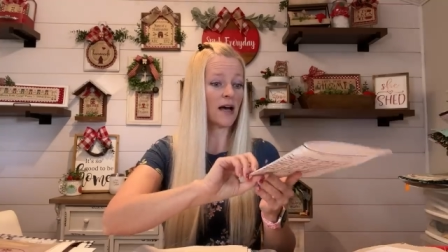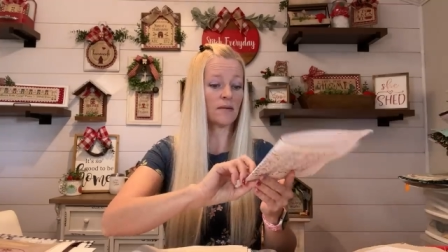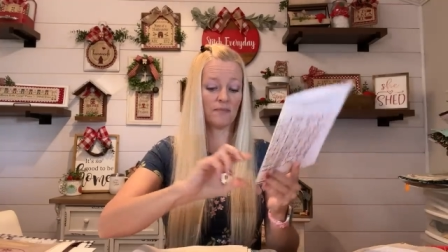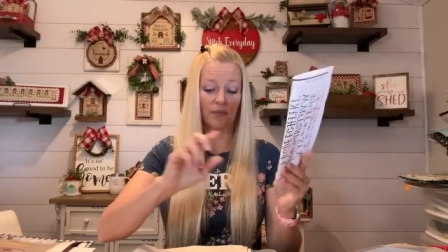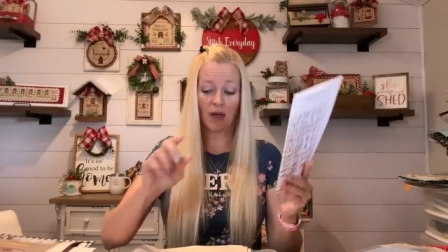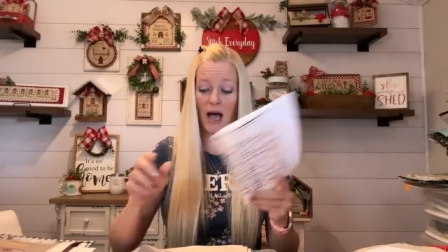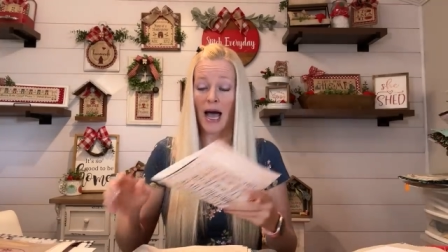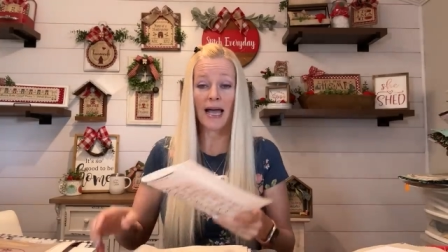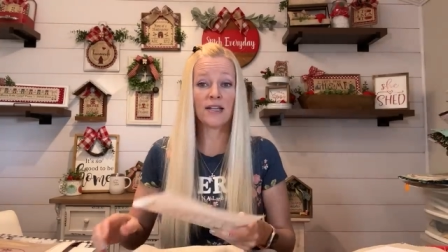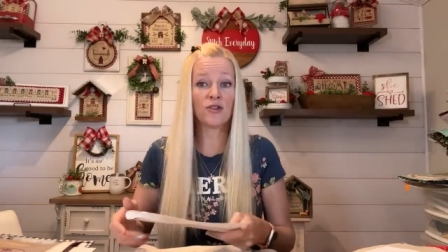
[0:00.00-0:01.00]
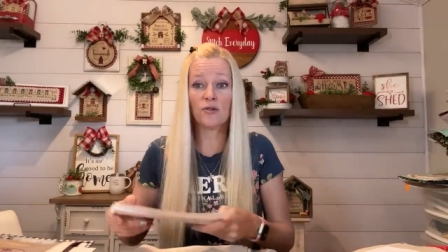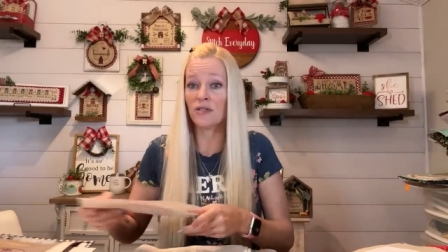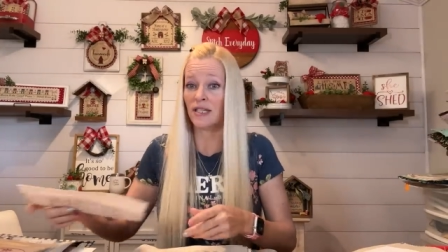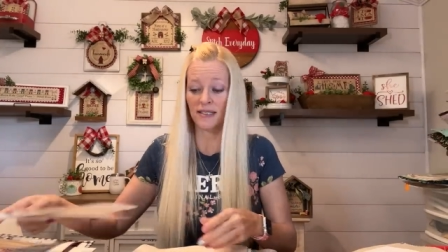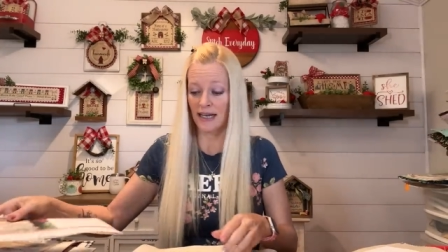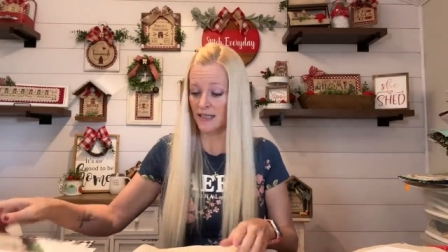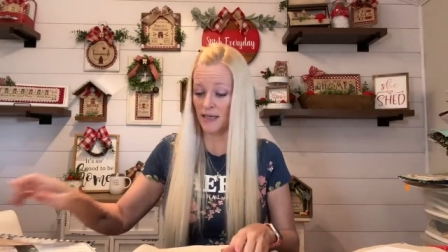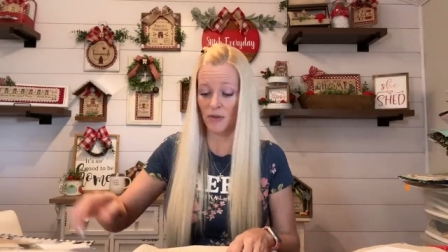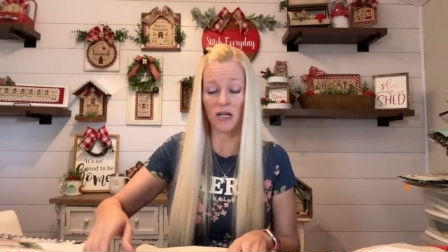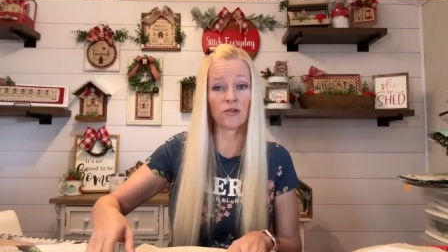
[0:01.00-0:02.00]
um, I use the exact
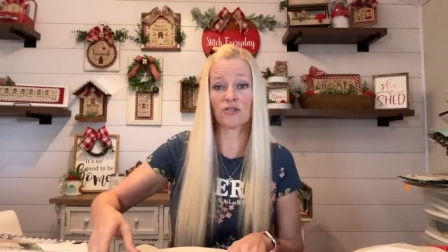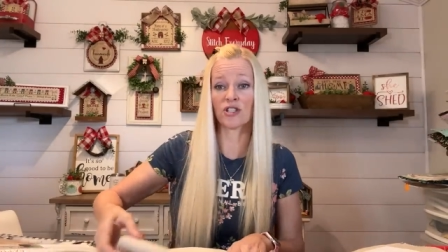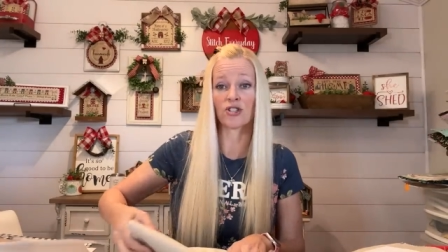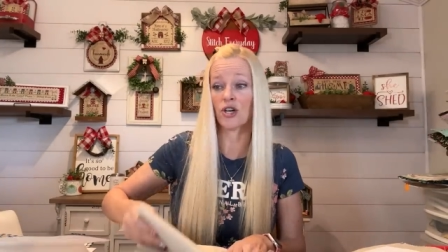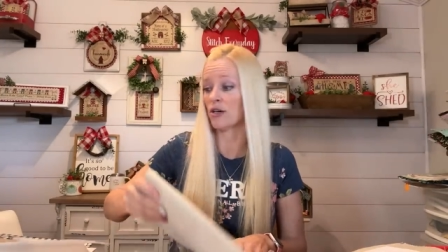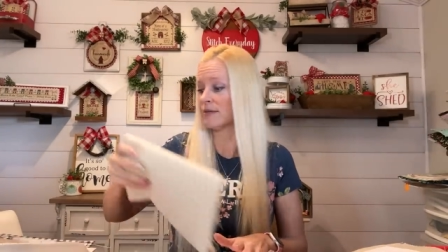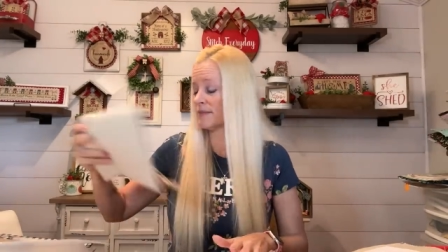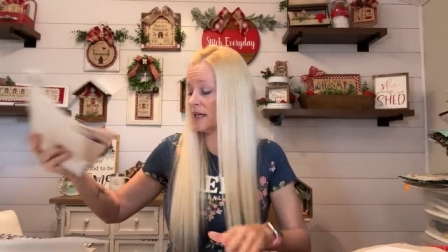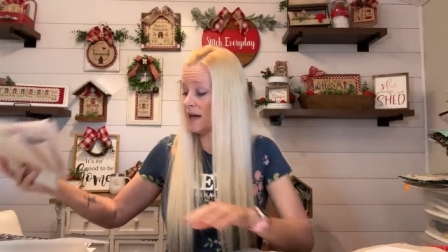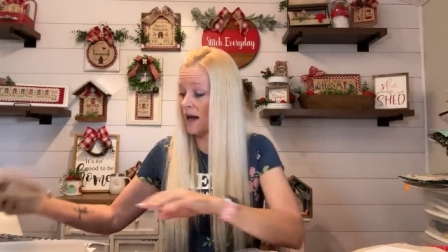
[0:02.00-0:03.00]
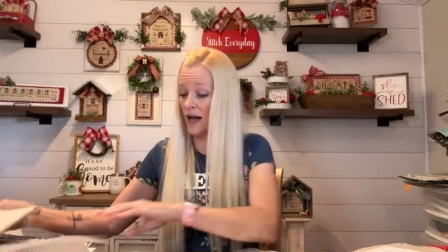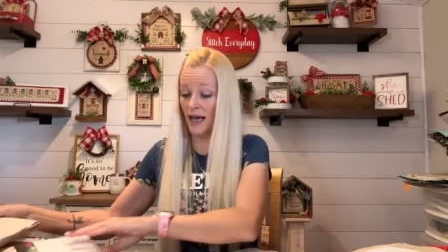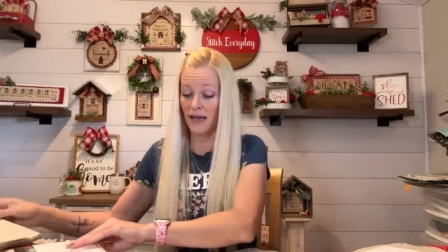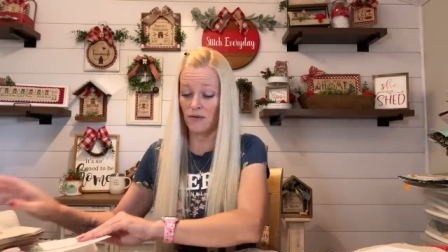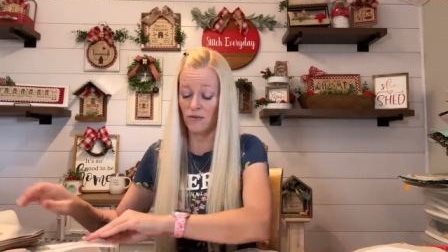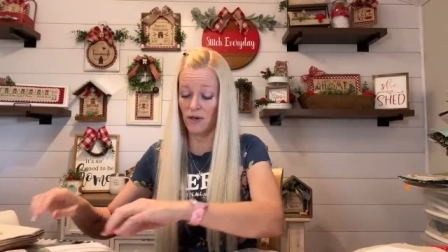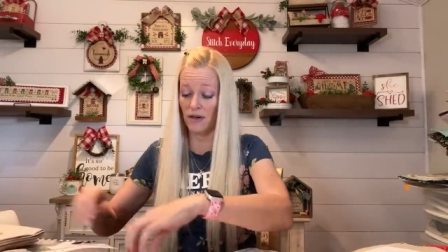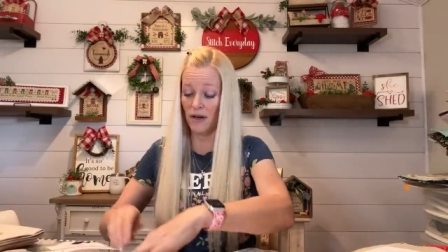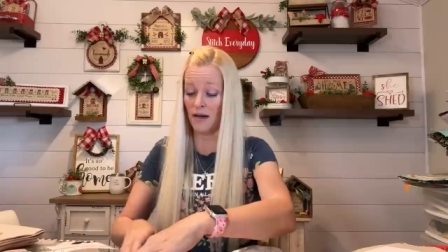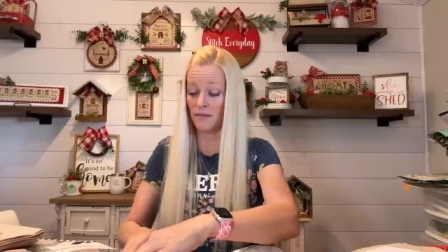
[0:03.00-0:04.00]
same colors as her. I
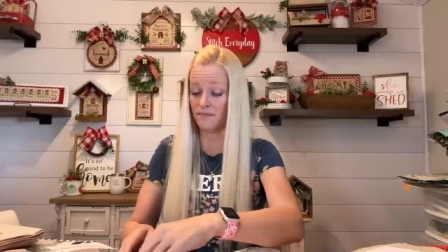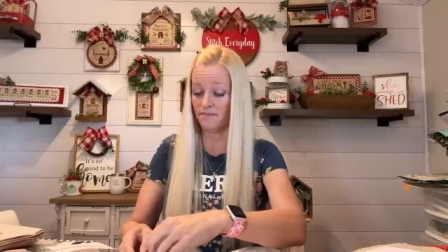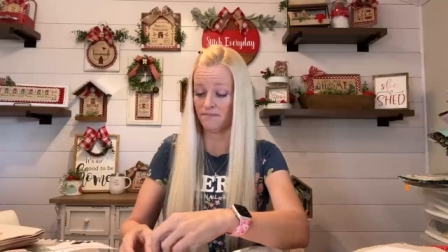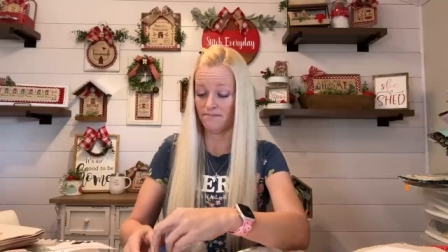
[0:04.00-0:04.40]
um,